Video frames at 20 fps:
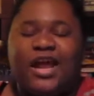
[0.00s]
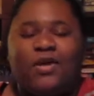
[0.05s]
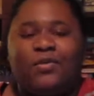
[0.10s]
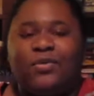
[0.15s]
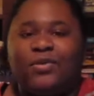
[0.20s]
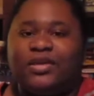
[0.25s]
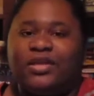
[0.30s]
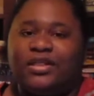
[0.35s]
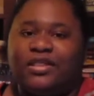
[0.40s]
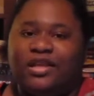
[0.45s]
I
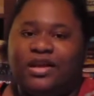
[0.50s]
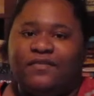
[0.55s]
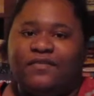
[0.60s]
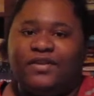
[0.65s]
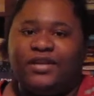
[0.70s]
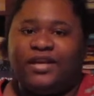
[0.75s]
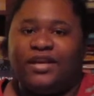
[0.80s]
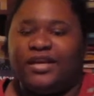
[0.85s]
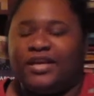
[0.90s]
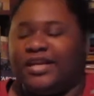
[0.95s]
really
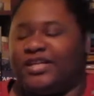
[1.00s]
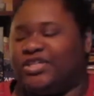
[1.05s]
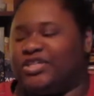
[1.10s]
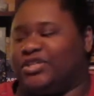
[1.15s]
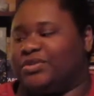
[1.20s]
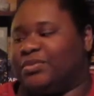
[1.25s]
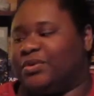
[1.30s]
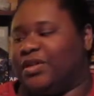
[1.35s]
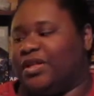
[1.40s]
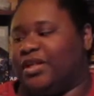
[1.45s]
loved it, and I
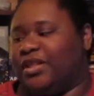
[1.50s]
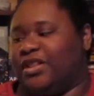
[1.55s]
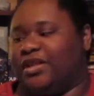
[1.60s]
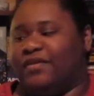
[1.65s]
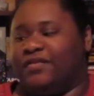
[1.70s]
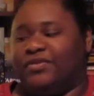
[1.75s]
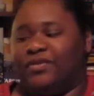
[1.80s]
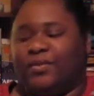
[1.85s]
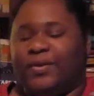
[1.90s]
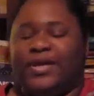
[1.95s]
just really
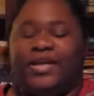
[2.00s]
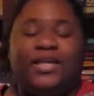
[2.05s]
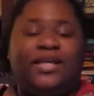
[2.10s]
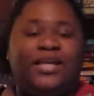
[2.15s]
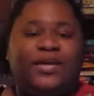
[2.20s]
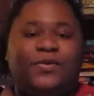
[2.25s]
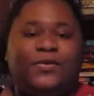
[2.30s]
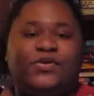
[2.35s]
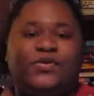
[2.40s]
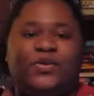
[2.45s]
loved the way
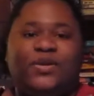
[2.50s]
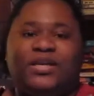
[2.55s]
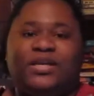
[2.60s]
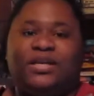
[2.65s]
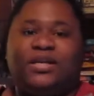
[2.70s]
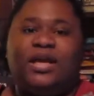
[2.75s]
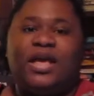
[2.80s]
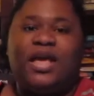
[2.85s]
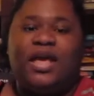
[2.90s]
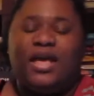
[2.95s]
it was written
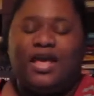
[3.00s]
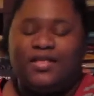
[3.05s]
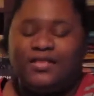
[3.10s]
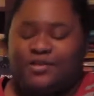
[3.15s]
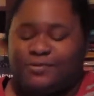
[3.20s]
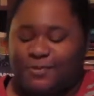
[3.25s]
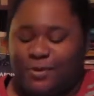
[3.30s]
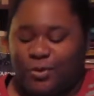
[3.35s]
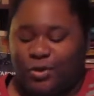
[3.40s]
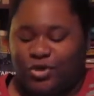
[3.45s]
in
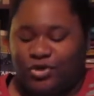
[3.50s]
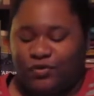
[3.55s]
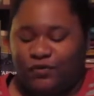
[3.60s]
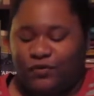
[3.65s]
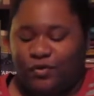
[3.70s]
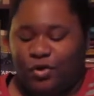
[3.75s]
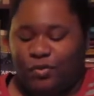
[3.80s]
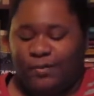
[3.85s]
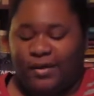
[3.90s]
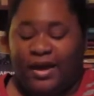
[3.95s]
this poetry
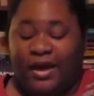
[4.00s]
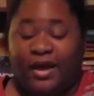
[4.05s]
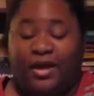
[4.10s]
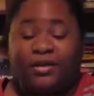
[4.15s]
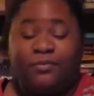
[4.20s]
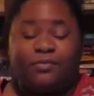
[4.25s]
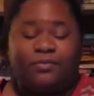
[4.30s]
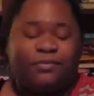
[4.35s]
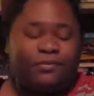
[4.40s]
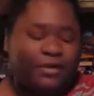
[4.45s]
format.
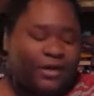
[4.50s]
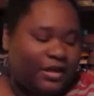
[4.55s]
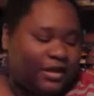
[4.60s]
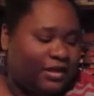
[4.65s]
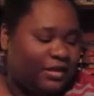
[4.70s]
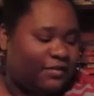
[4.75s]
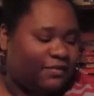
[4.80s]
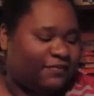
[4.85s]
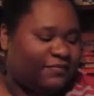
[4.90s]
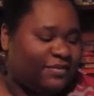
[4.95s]
But
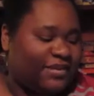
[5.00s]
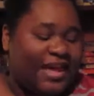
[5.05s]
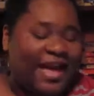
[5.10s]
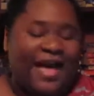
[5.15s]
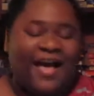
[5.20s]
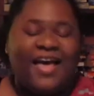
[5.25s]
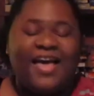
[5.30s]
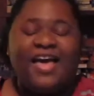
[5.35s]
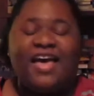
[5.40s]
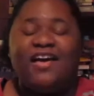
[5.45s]

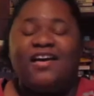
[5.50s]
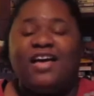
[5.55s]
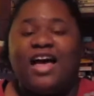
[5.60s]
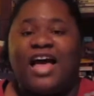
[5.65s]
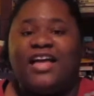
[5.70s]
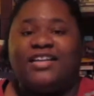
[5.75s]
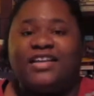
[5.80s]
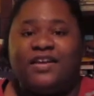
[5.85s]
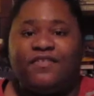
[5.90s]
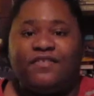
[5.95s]
yeah,
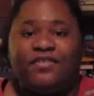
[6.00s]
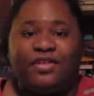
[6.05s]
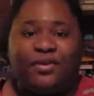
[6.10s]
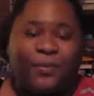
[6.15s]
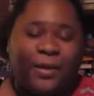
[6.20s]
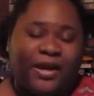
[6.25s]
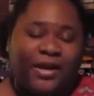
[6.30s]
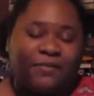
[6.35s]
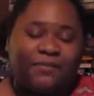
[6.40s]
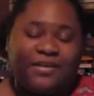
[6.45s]
I definitely
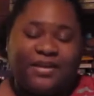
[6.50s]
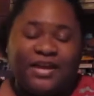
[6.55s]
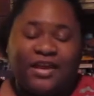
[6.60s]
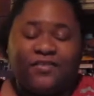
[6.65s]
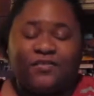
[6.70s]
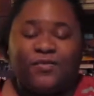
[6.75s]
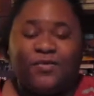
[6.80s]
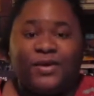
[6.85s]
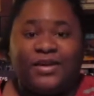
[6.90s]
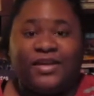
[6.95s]
recommend
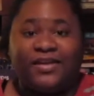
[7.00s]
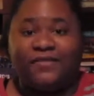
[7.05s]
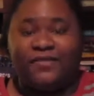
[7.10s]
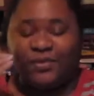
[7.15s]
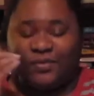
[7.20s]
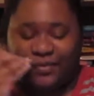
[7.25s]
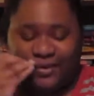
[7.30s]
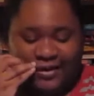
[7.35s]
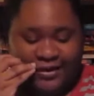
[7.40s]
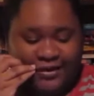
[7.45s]
everyone give it
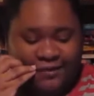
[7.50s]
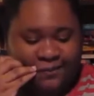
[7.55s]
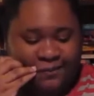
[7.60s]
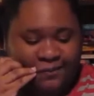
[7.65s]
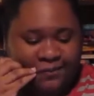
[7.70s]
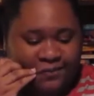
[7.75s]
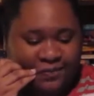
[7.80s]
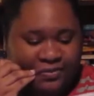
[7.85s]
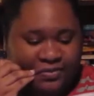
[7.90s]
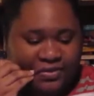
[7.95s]
a read.
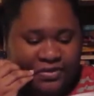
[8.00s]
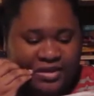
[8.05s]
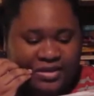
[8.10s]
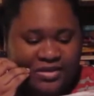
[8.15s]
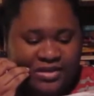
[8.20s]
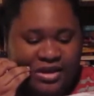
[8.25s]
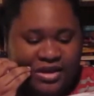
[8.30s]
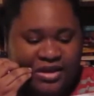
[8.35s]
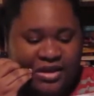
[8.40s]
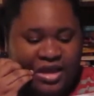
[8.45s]

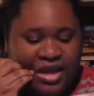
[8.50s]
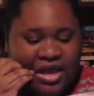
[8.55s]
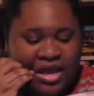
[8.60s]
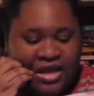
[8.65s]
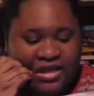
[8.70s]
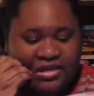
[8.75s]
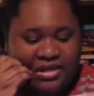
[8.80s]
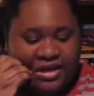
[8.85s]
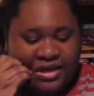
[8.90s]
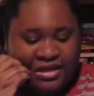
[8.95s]
And then
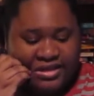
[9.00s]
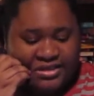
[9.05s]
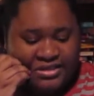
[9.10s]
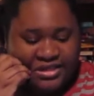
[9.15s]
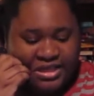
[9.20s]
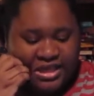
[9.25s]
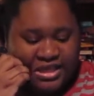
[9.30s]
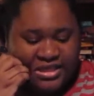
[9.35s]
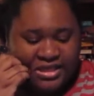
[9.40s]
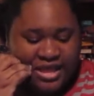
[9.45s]
the next
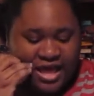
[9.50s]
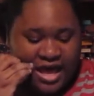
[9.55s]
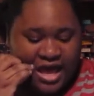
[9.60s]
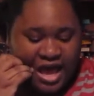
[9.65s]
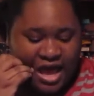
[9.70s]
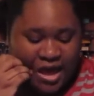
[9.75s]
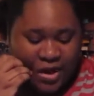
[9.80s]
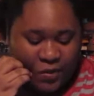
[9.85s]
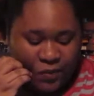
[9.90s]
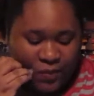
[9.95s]
thing
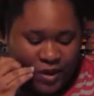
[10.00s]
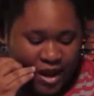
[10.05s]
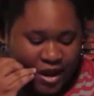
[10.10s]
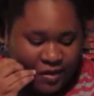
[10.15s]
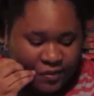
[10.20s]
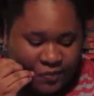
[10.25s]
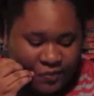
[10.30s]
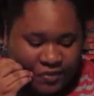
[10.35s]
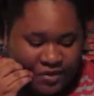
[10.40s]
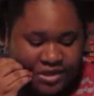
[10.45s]
that I
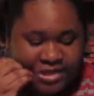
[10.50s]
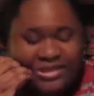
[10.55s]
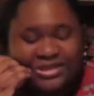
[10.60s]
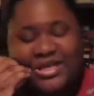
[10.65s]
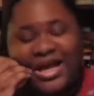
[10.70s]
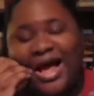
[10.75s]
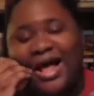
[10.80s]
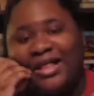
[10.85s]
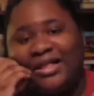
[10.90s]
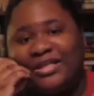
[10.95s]
read
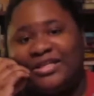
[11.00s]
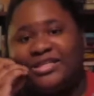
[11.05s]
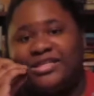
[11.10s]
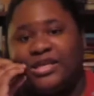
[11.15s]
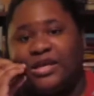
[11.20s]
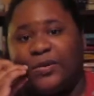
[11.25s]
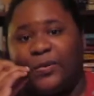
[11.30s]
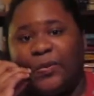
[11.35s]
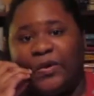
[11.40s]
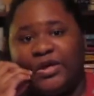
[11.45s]
was Alice
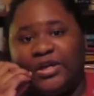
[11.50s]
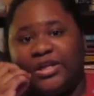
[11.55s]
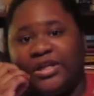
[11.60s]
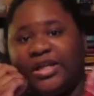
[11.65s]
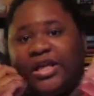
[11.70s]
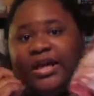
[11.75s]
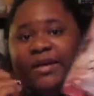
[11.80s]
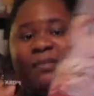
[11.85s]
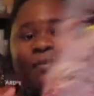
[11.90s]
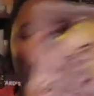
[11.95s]
in
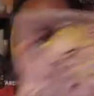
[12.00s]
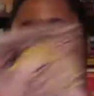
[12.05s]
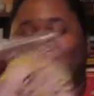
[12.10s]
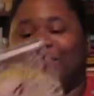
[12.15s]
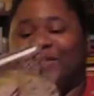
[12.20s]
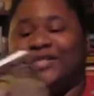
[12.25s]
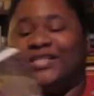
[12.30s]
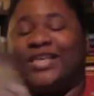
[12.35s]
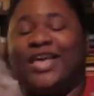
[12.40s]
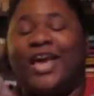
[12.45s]
Wonderland by
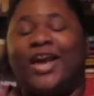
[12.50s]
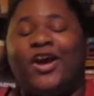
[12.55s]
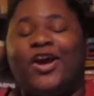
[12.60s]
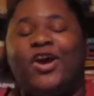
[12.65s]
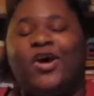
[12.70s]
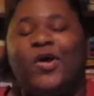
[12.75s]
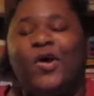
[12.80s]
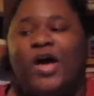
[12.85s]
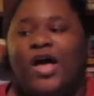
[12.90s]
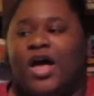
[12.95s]
Lewis
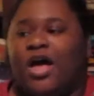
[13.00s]
Carroll.